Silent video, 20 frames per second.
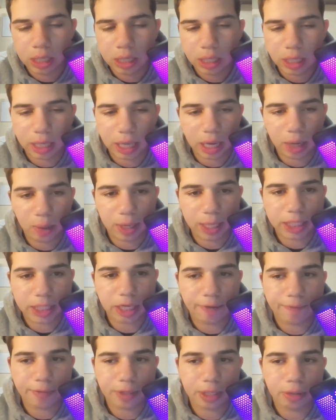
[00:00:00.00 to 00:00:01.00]
You got to watch
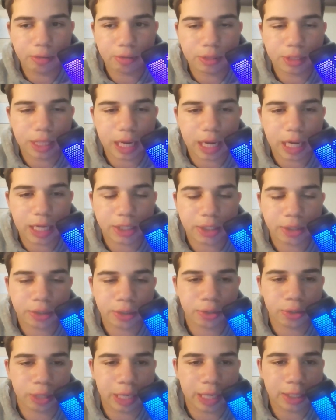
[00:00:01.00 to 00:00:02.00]
out for the Houston Astros,
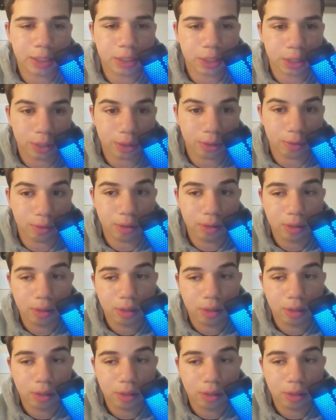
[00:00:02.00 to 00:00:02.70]
so that's 2.